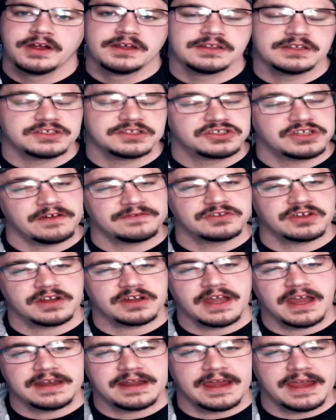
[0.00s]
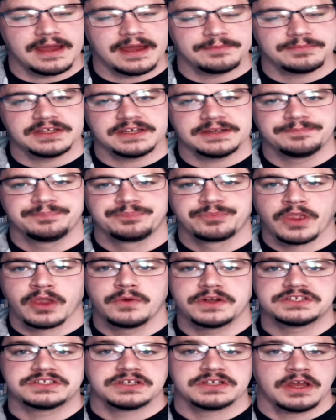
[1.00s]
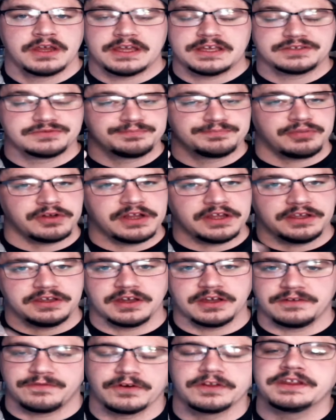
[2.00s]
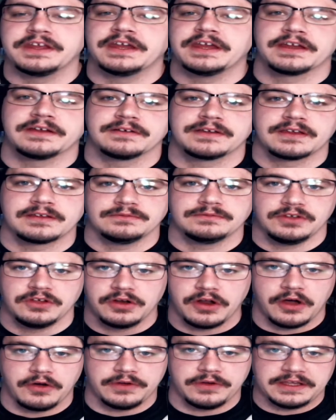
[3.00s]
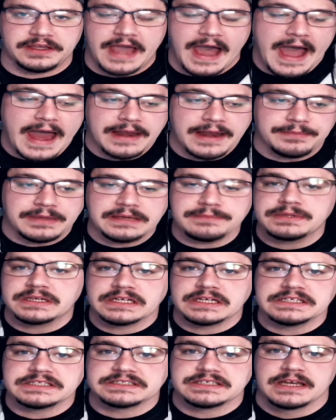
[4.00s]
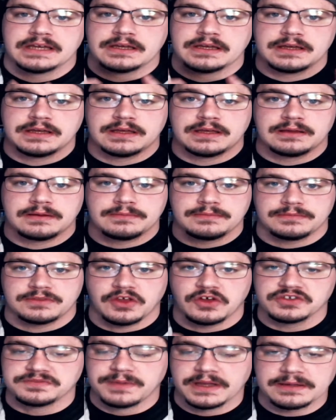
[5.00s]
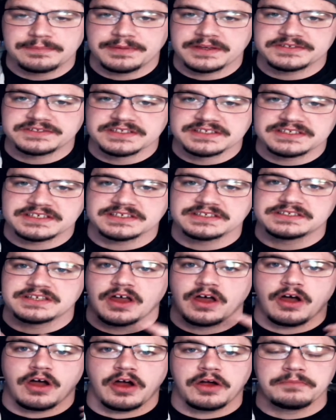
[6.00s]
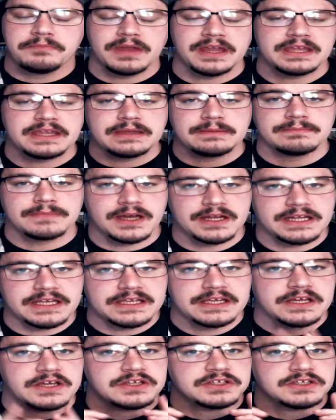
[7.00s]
The shelves are kind of empty, which is pretty good for the economy, because those big businesses are making money.